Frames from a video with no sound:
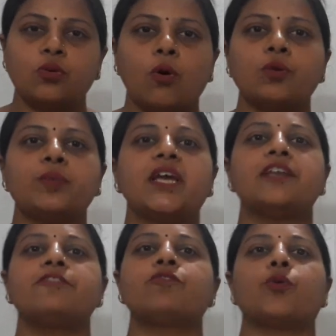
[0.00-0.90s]
not be
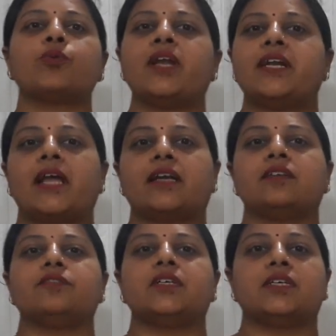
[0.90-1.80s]
any fraudulent
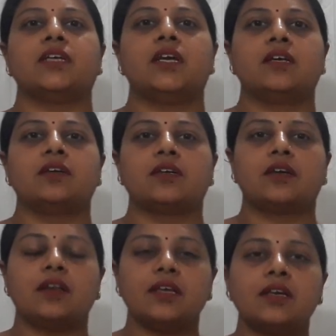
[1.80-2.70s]
activity.
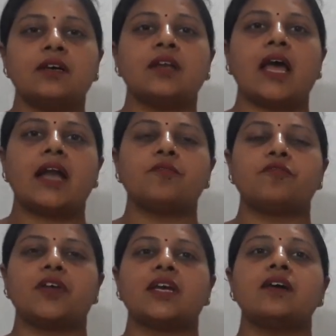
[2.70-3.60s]
Clear and
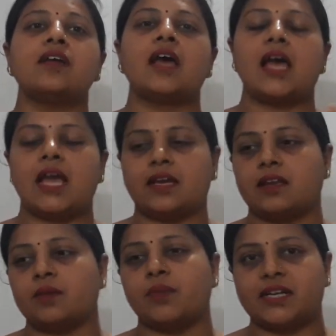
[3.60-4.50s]
fair
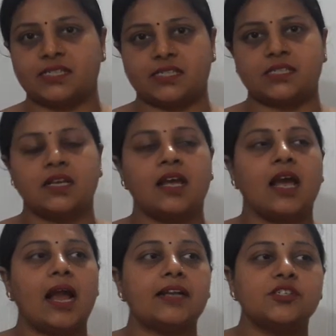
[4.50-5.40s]
agreements
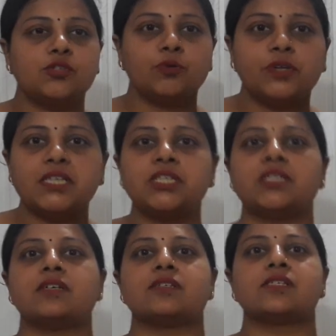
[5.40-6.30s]
and
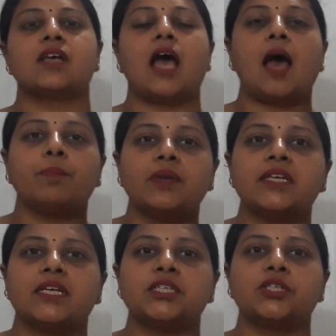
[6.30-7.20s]
judicious
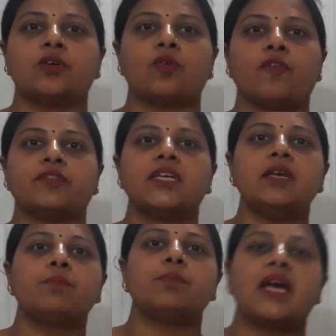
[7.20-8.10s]
application of
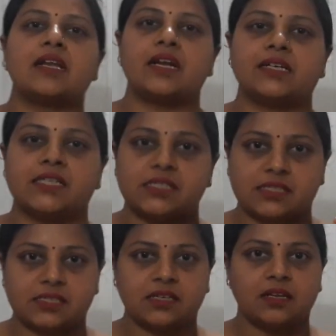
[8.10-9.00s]
the
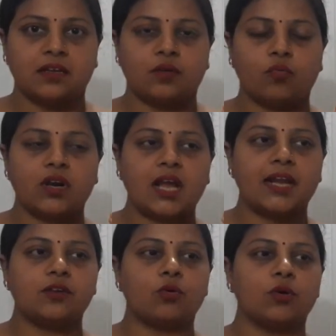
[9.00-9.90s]
penalties. What
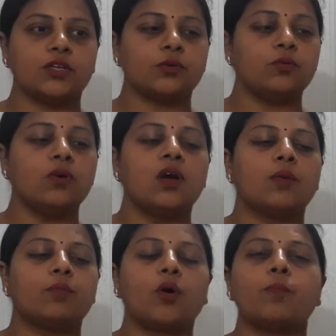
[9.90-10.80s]
I told you,
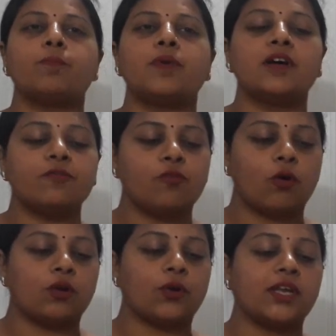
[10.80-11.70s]
proper
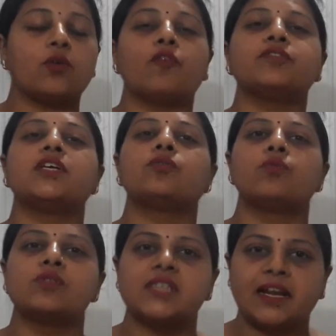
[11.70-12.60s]
following of the
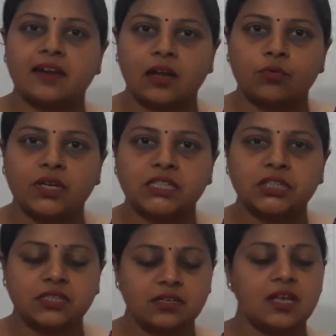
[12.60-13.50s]
rules and
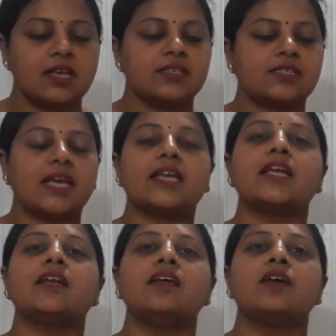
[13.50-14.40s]
regulation.
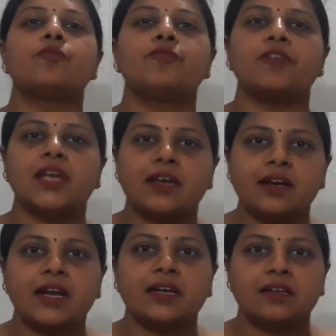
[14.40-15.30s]
Second,
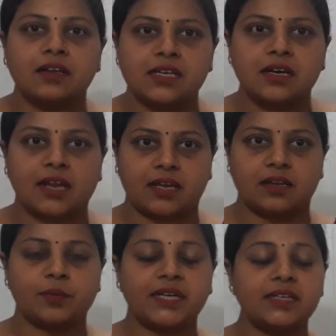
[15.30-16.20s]
fair and clear
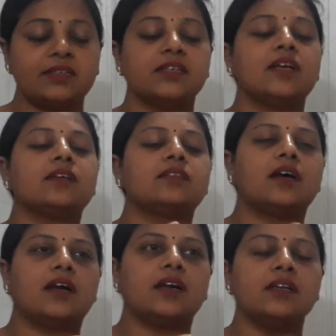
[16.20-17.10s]
agreement.
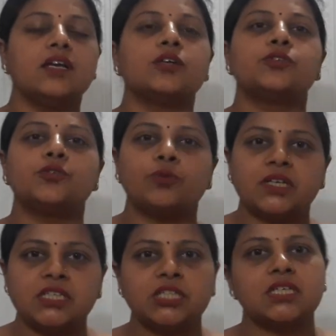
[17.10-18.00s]
Third,
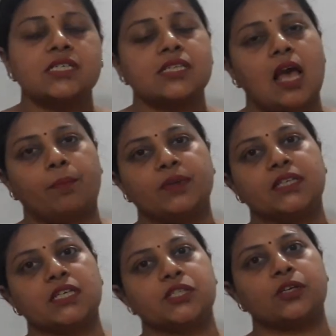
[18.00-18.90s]
judicious
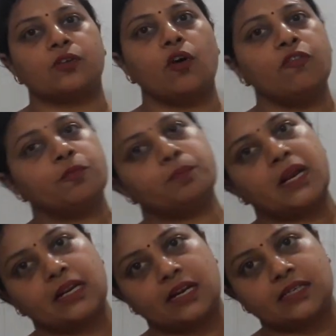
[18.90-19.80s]
application of
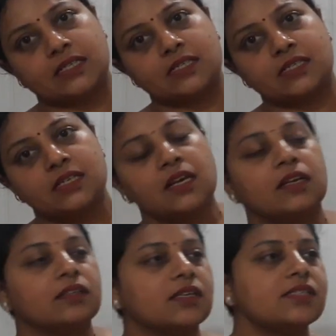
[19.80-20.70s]
penalties.
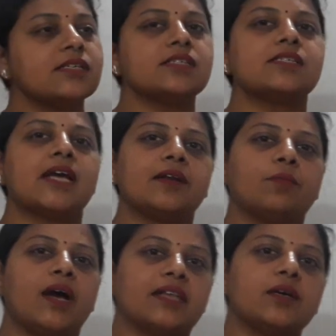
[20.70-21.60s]
This is said
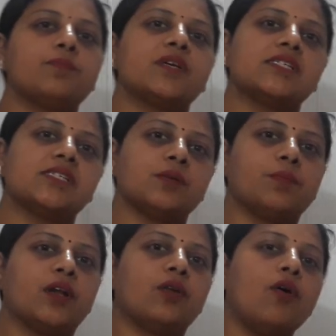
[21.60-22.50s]
by the
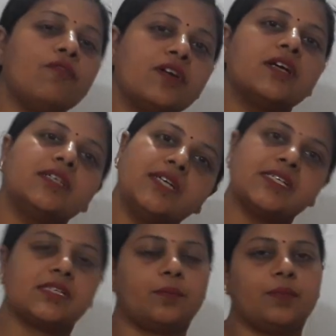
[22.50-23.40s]
principle of
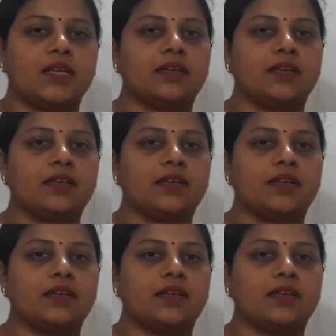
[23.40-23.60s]
discipline.